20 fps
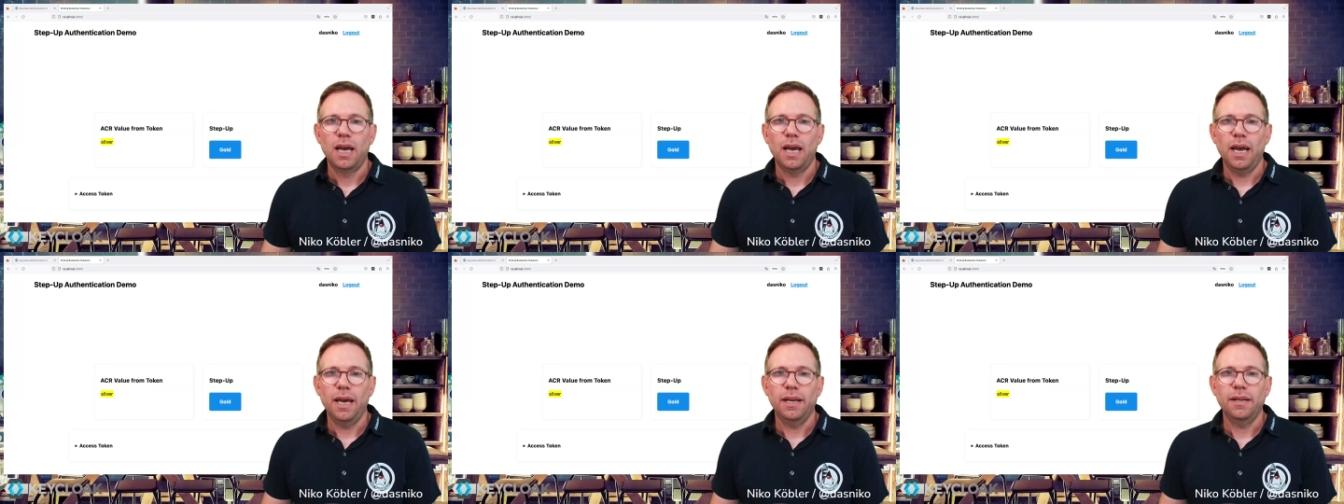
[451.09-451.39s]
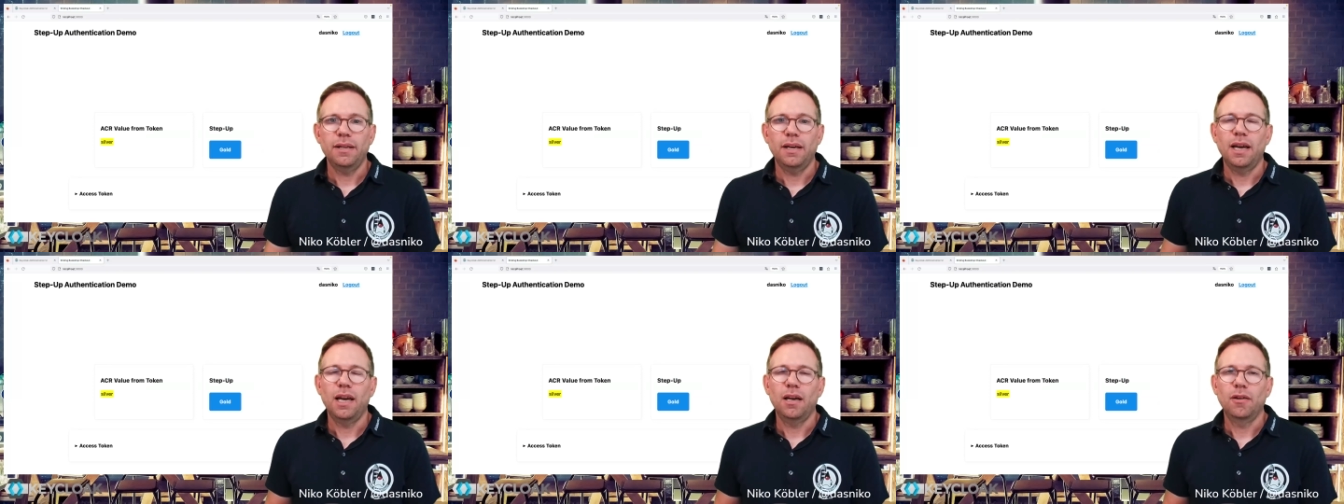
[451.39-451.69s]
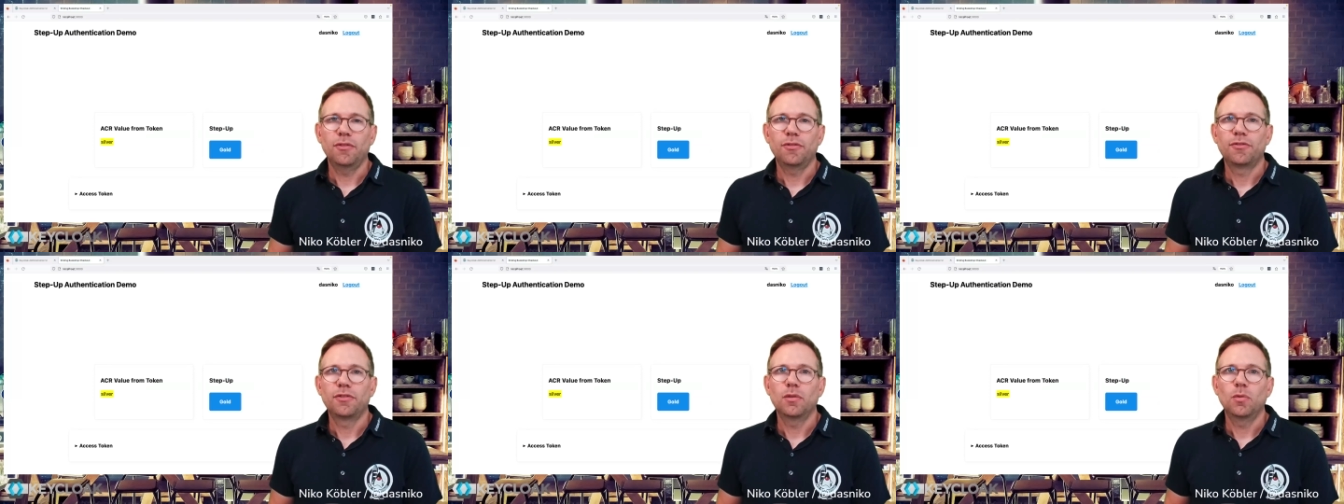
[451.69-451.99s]
and I
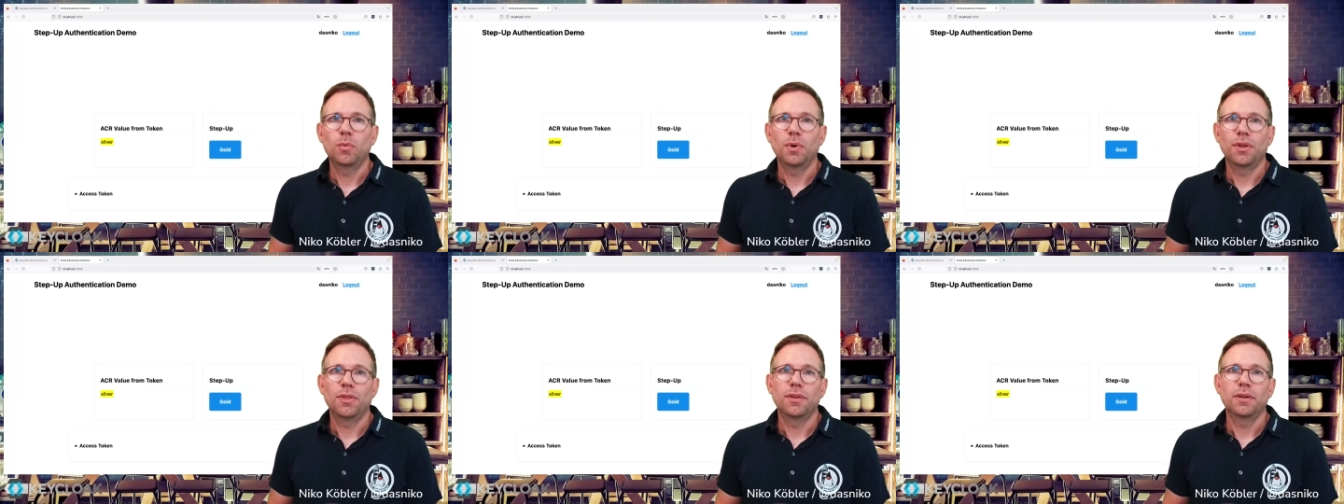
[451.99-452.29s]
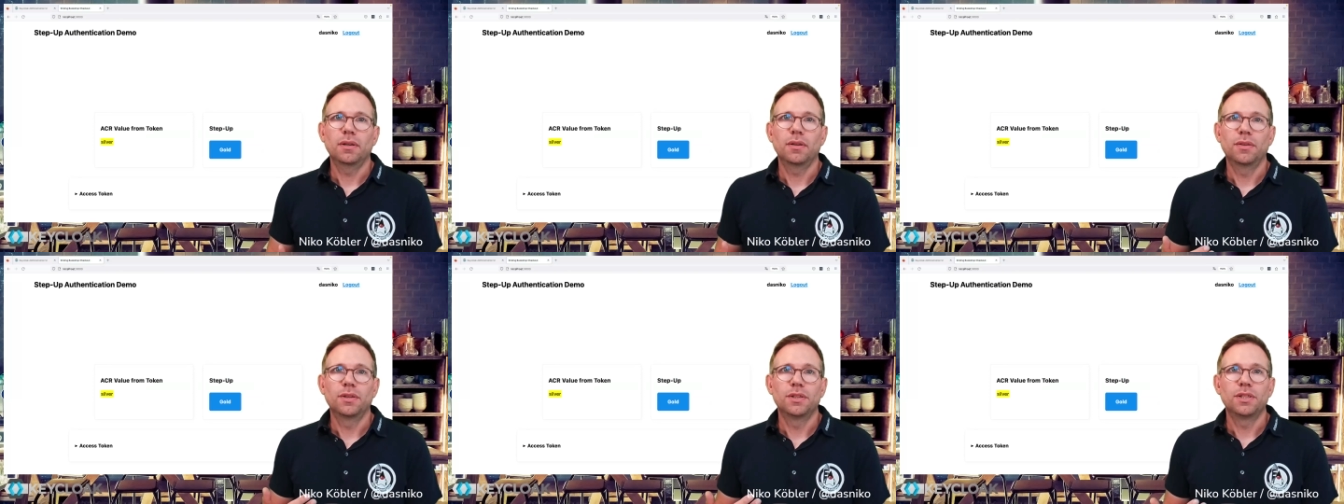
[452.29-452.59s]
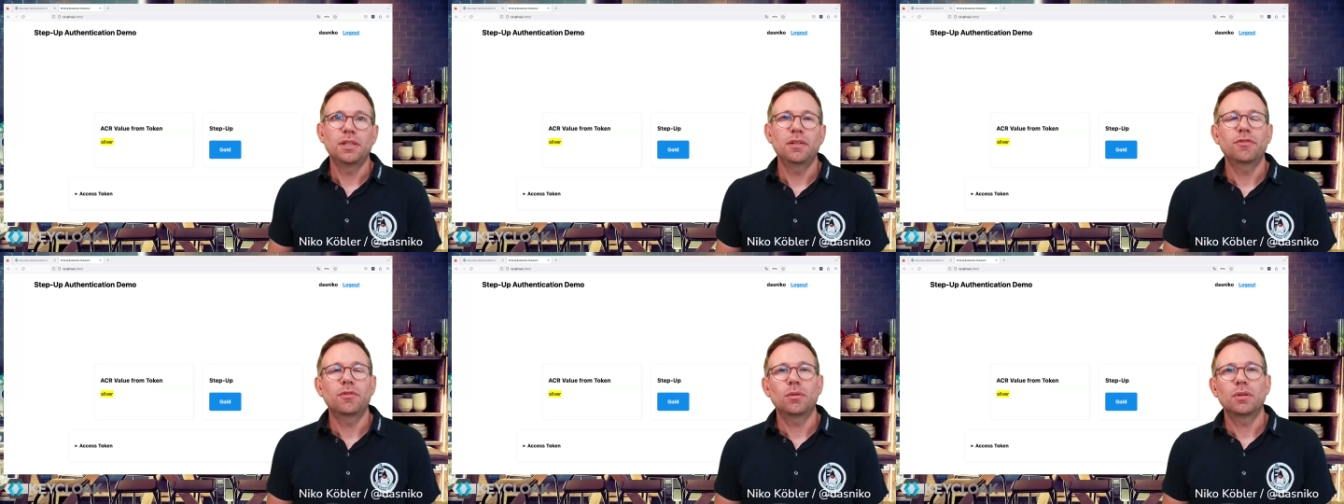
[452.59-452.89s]
have with the
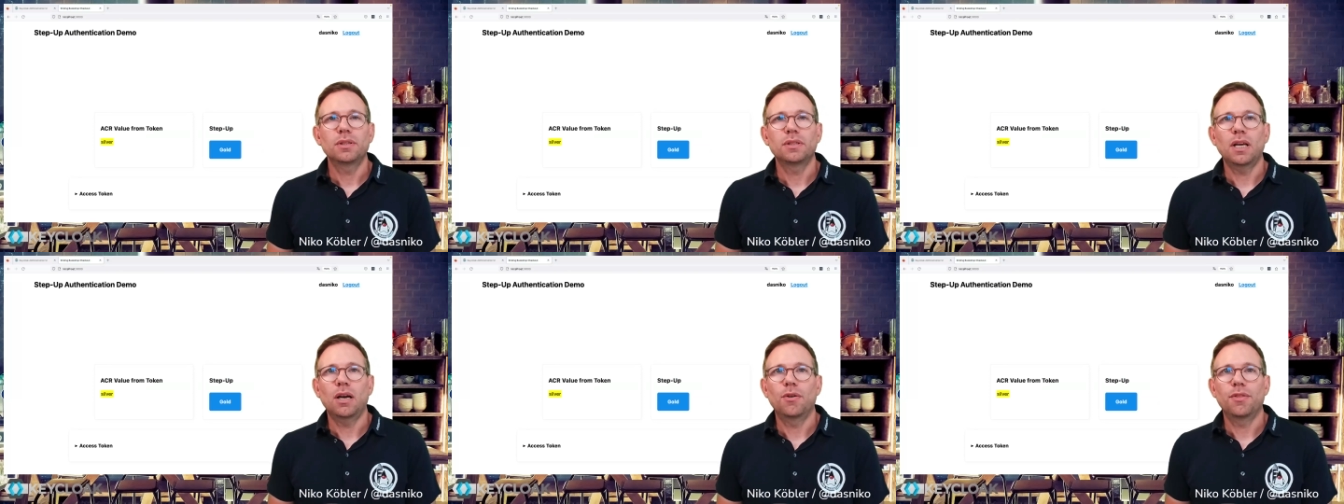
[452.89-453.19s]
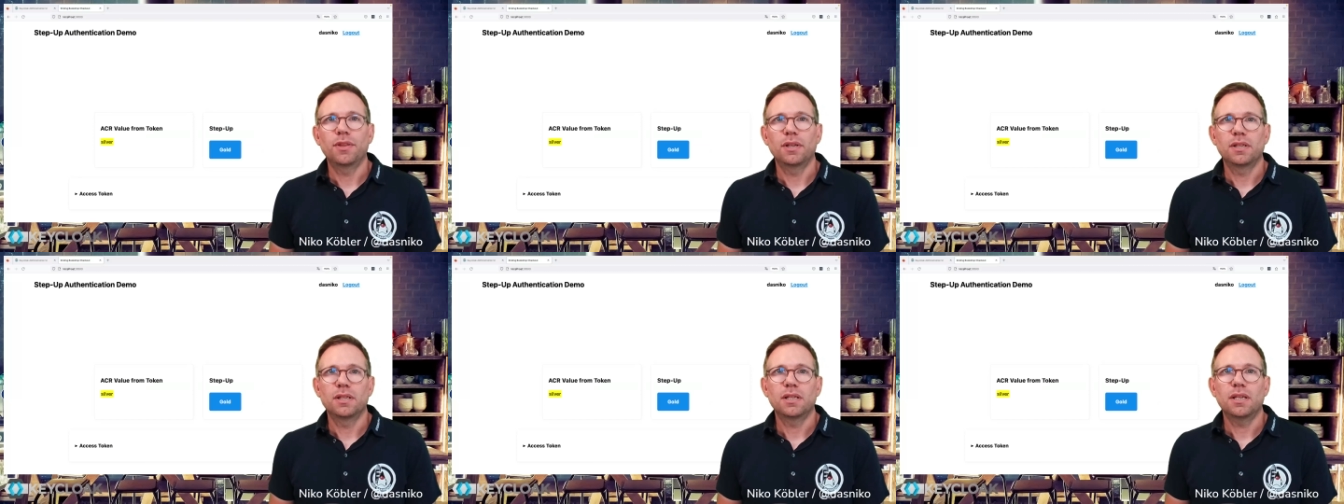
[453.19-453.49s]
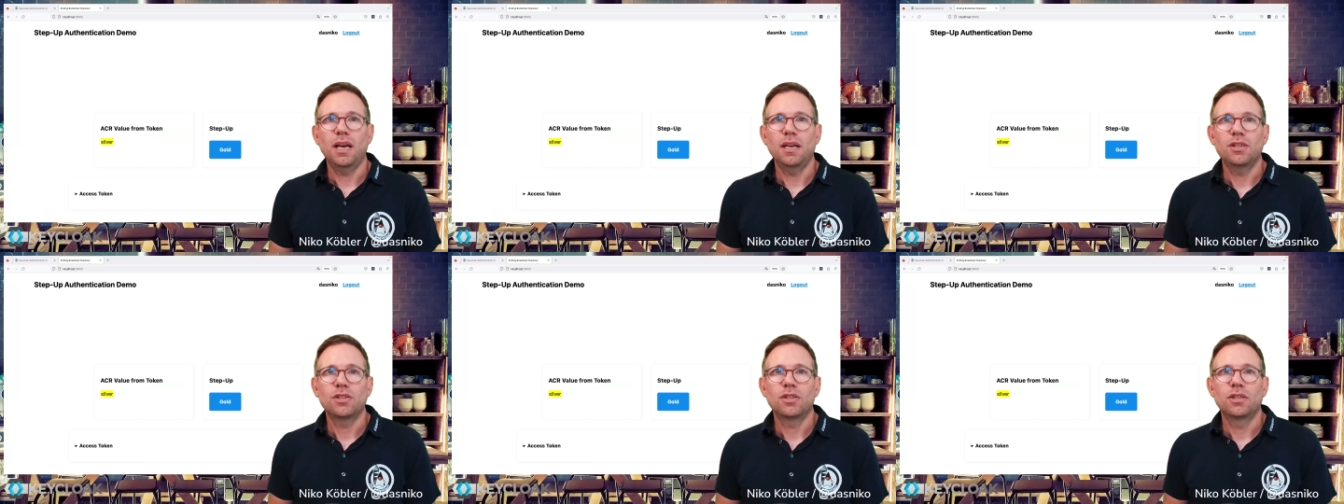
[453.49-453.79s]
default
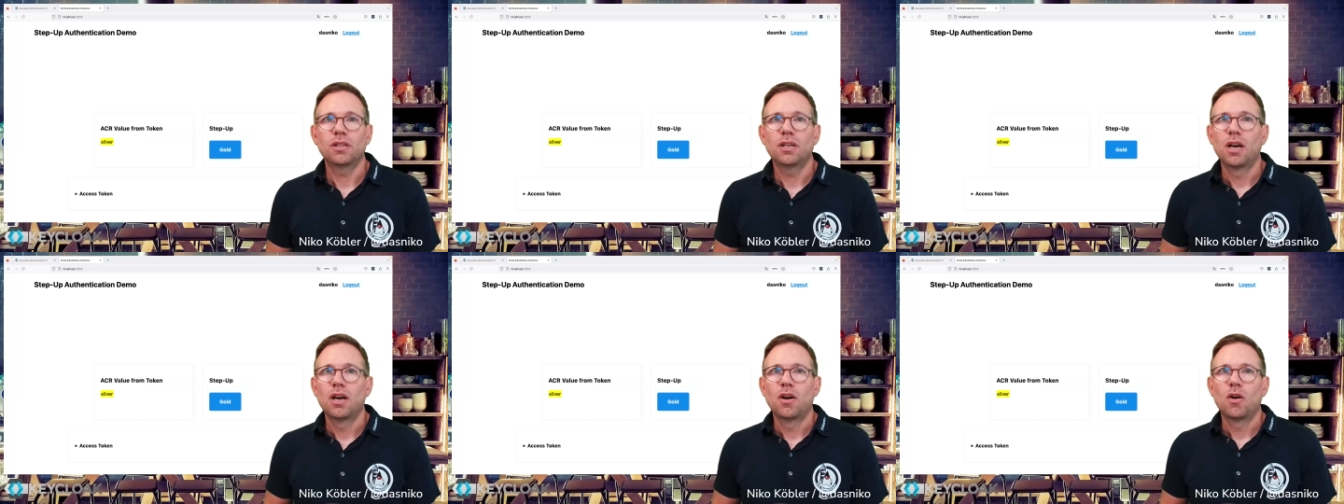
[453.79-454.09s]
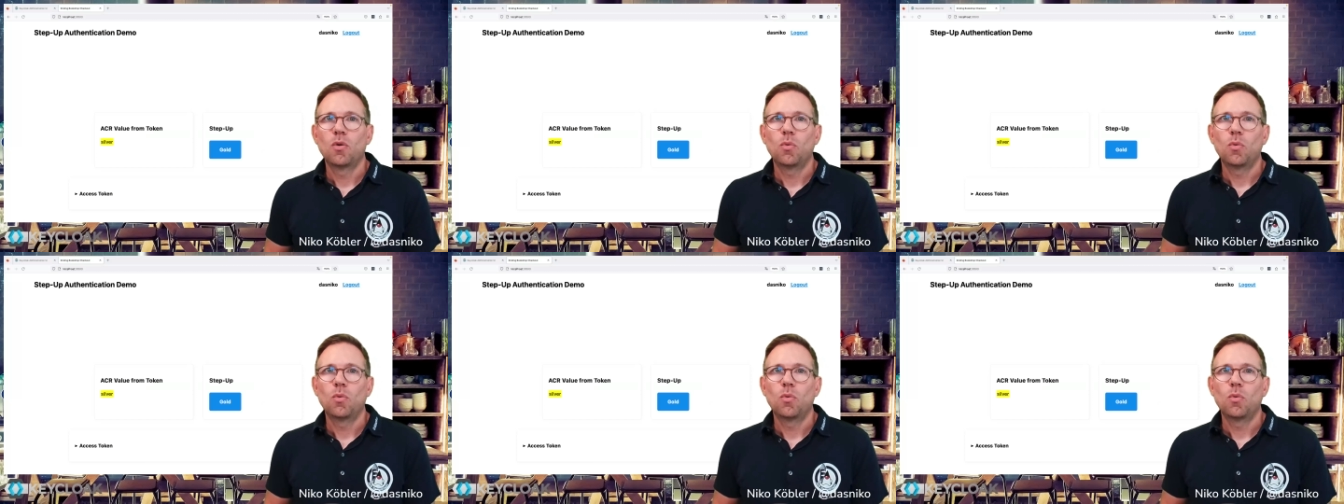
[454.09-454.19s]
authentication